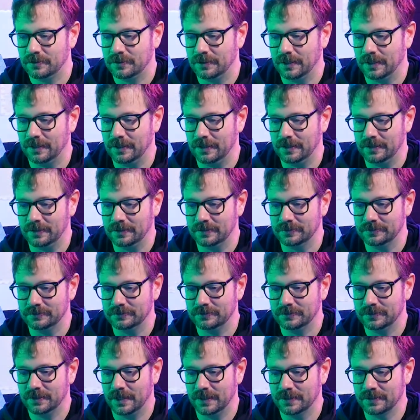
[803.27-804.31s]
I
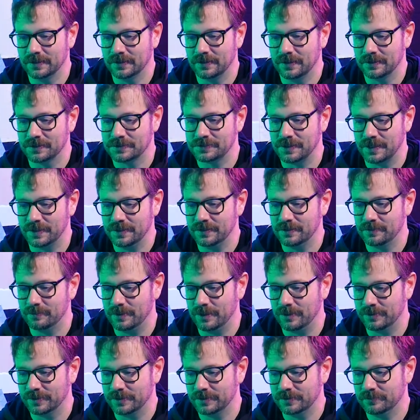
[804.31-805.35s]
get all excited
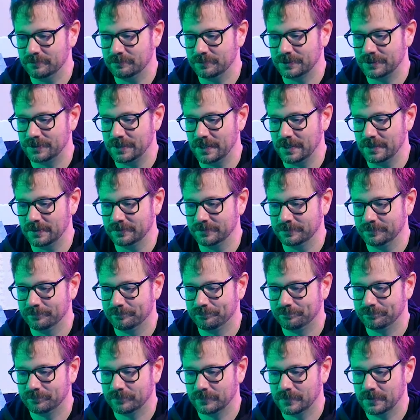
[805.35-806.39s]
about it, but then
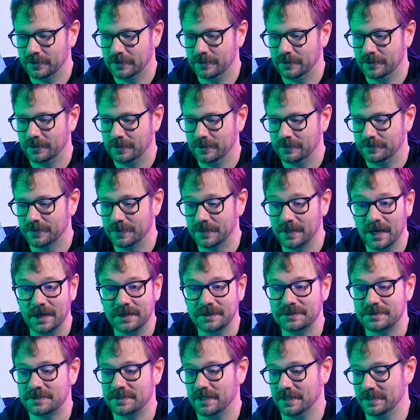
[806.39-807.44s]
the
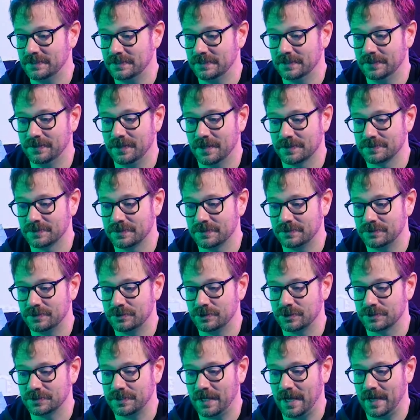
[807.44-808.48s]
next idea doesn't
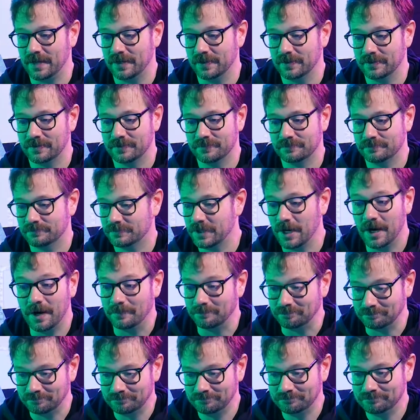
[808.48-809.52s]
just
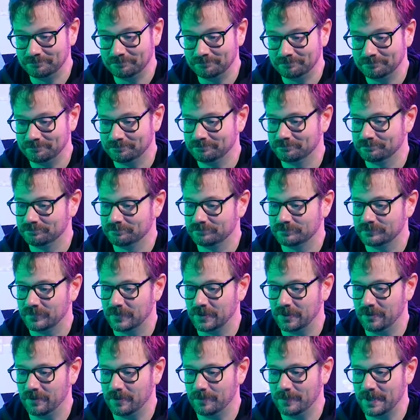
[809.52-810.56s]
come.
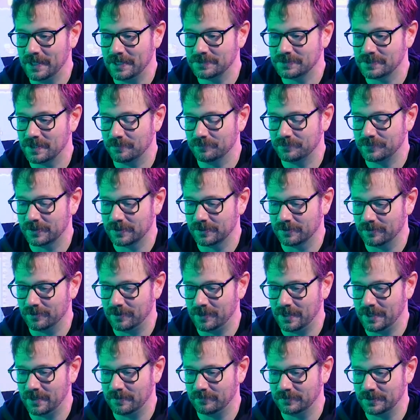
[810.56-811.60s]
You know, I'll make something, or
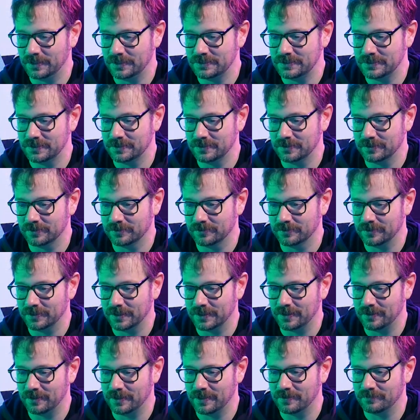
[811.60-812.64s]
I'll have an idea, or,
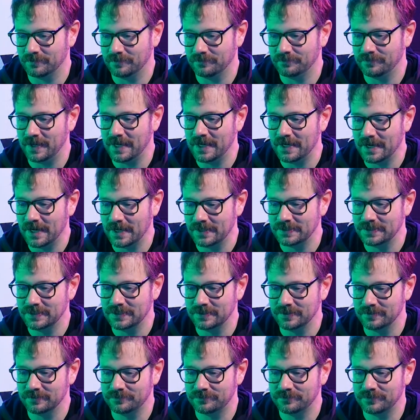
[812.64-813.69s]
like, I'll have a vague
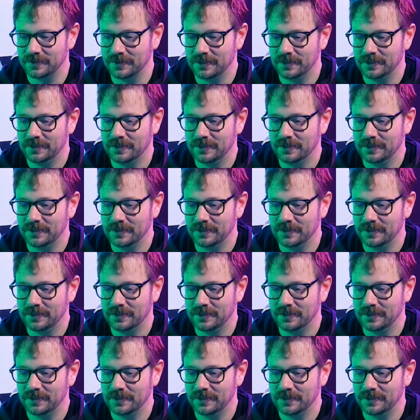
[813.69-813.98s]
idea of,